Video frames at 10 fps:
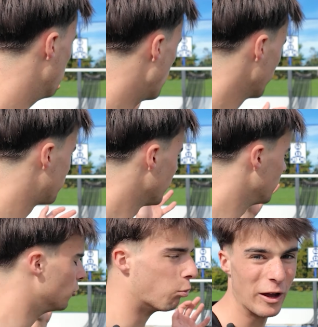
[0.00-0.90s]
with
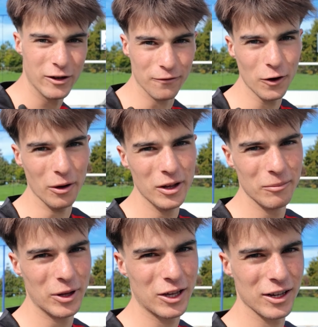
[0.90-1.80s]
your weaker foot,
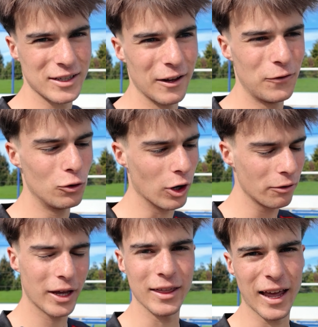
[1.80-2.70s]
because if you
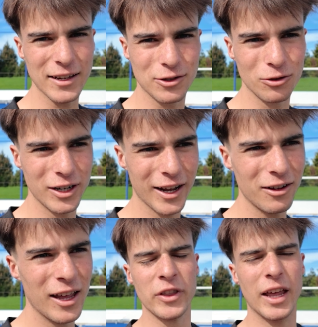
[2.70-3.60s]
don't get that sorted
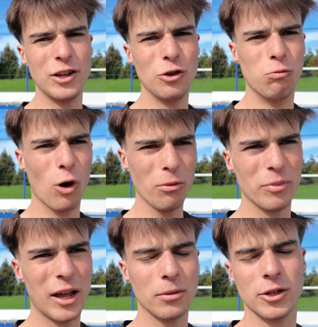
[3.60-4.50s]
out, then you won't
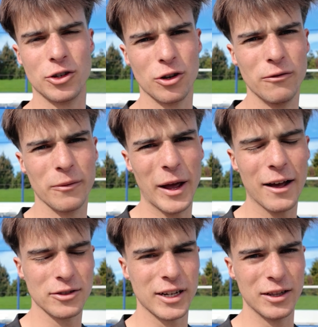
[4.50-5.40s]
be able to shoot from
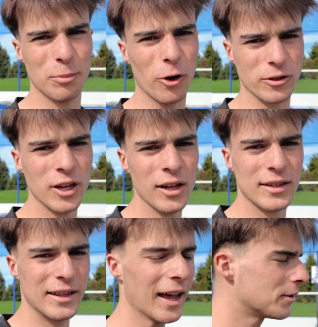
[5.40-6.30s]
outside the box.
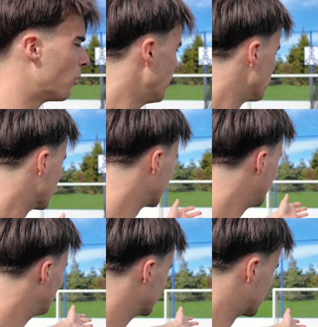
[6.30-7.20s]
So that's why we're going to
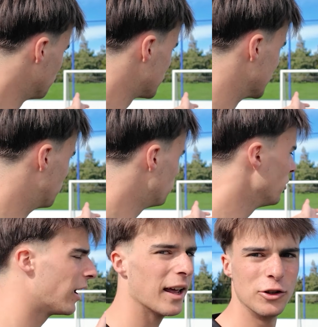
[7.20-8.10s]
keep it super simple
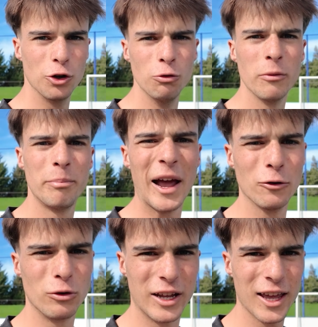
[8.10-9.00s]
and do
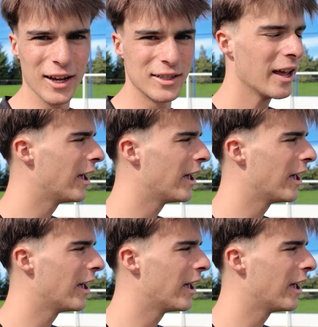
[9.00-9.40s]
penalty kicks,